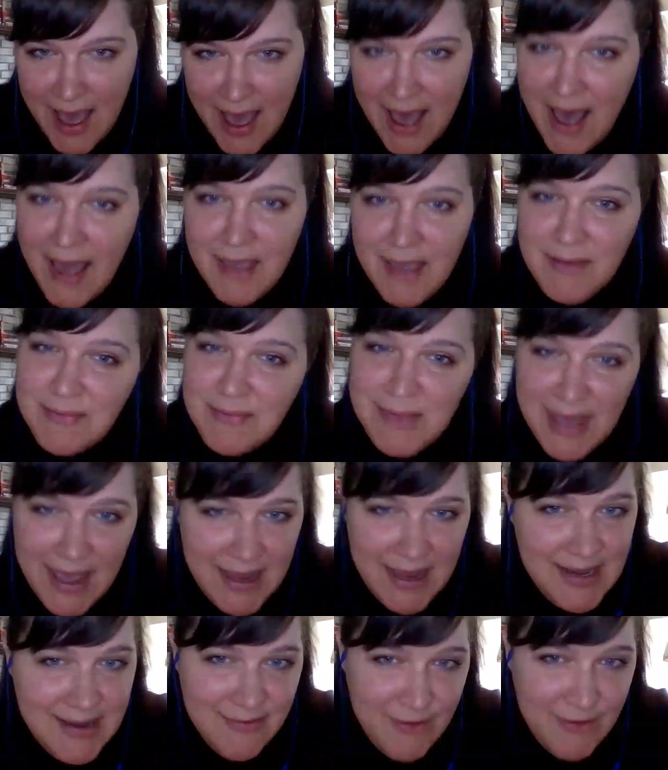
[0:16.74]
I'm
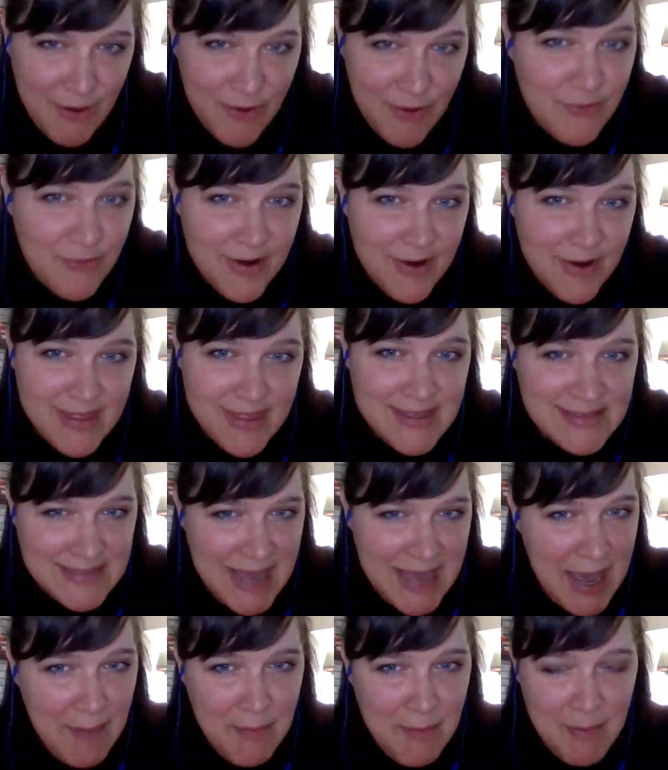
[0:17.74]
kind of over the
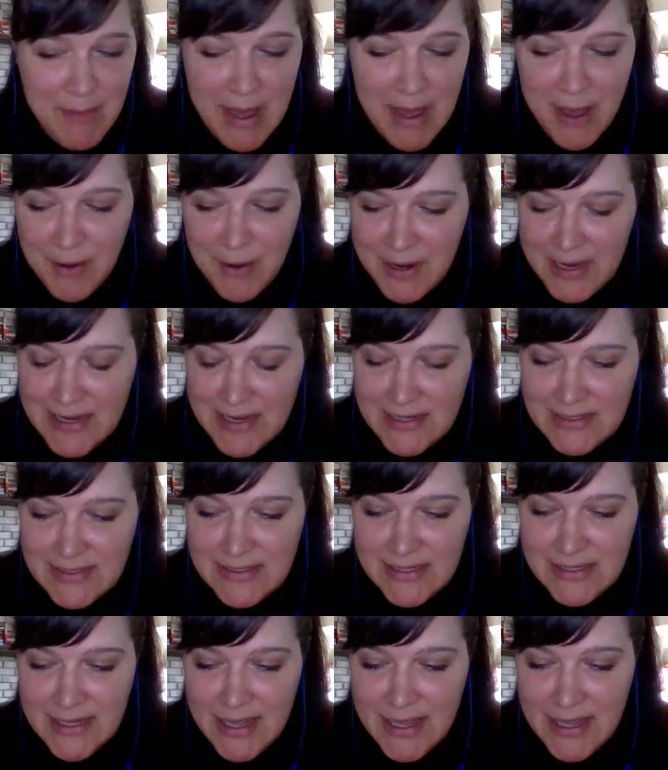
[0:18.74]
top about
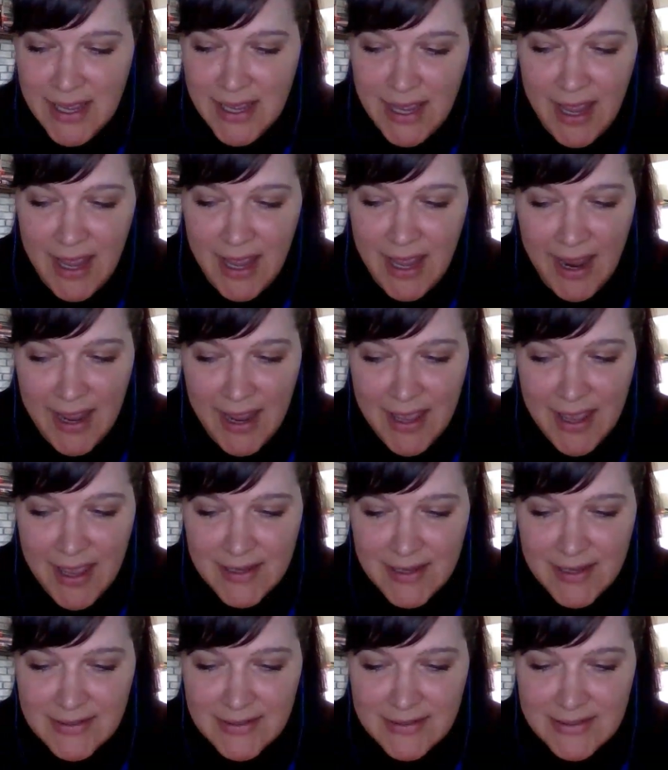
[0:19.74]
it,
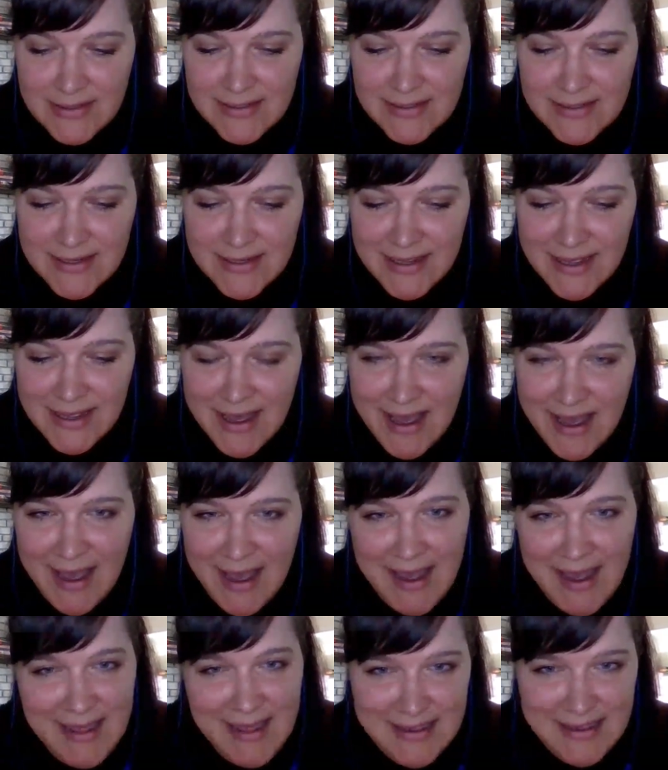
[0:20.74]
and
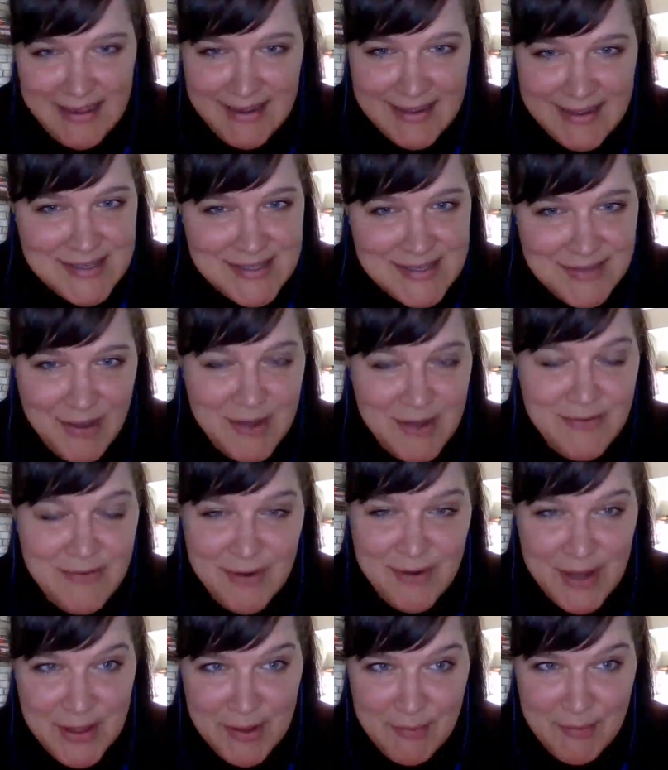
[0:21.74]
I think it's fun for
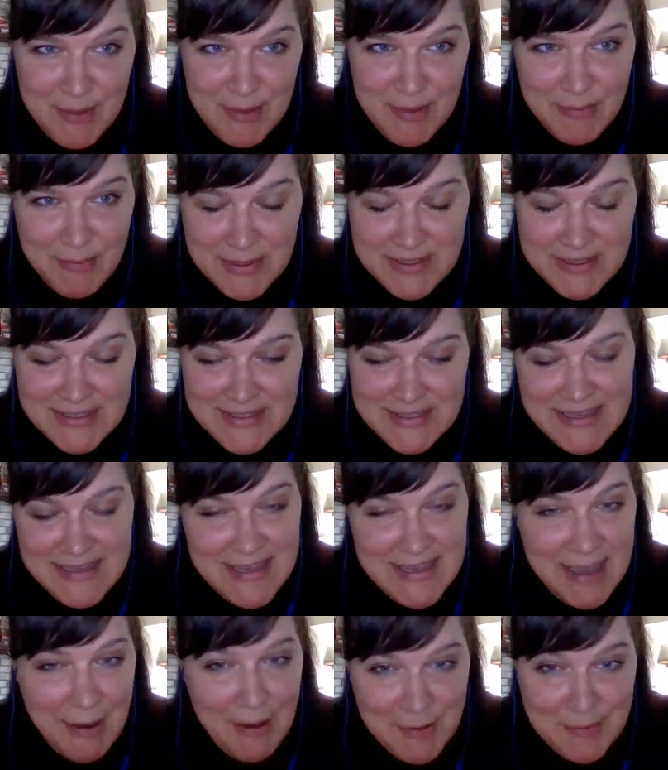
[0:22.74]
other people to see
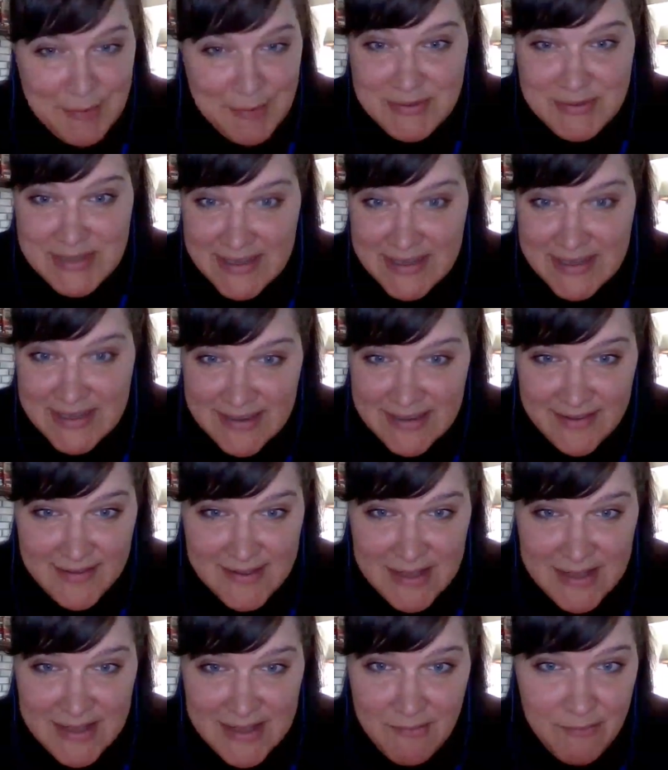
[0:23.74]
how obsessive
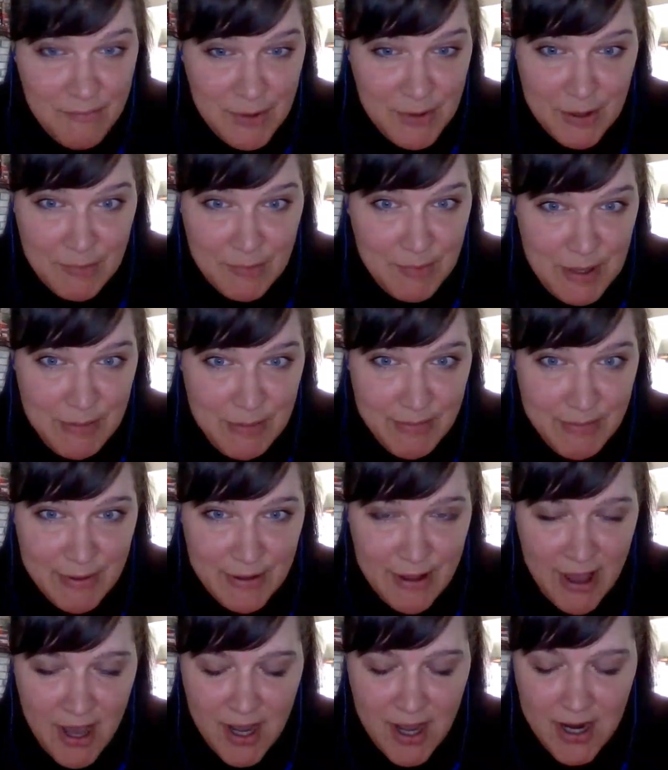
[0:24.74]
some book people
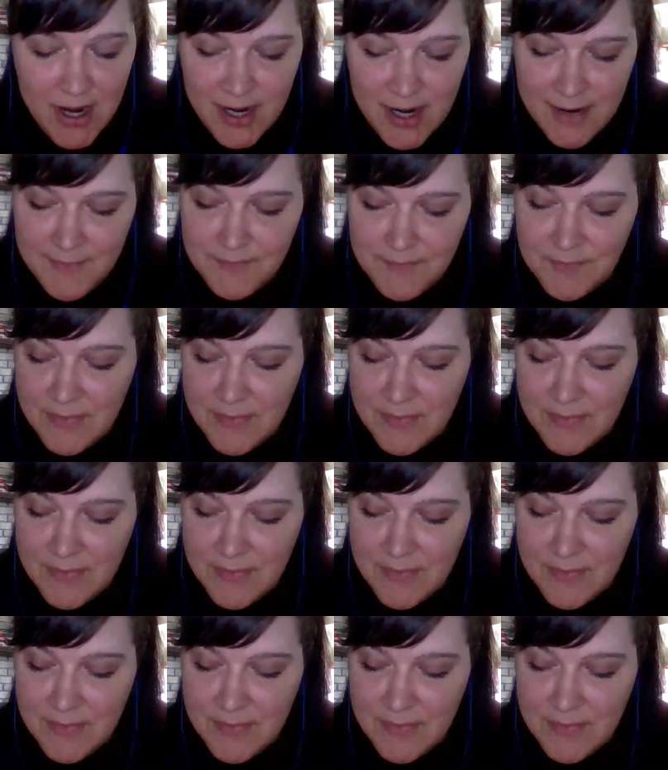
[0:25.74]
are.